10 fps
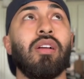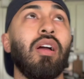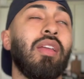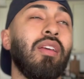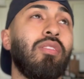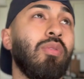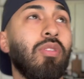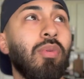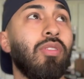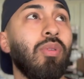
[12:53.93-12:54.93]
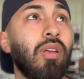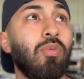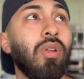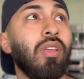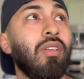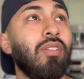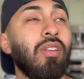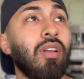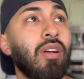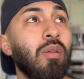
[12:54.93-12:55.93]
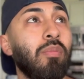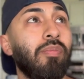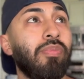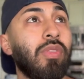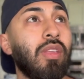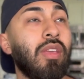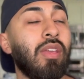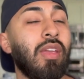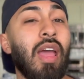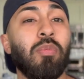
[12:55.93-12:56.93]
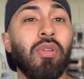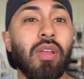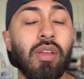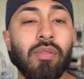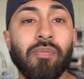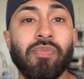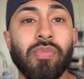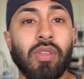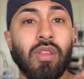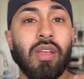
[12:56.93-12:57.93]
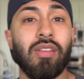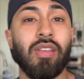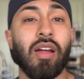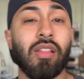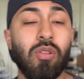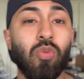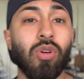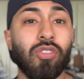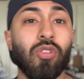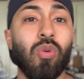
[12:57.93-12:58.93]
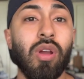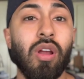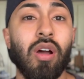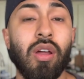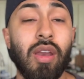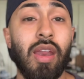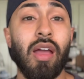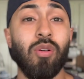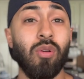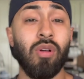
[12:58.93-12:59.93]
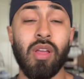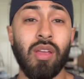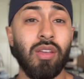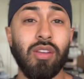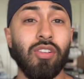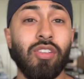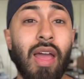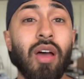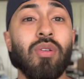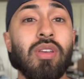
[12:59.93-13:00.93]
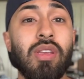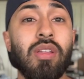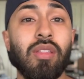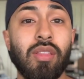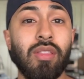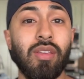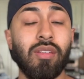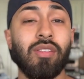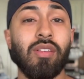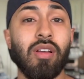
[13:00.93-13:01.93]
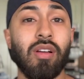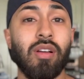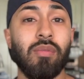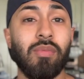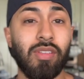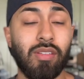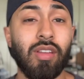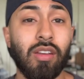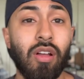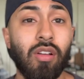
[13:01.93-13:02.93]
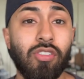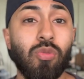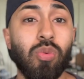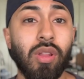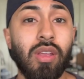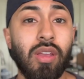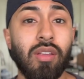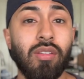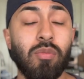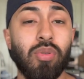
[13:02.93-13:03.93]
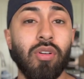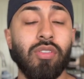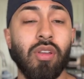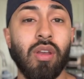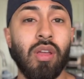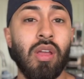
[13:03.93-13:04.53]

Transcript: I guess what's the best way, it really doesn't um, calculate exactly what's going on and how, you know, just how neat this, uh, this technology really is in person.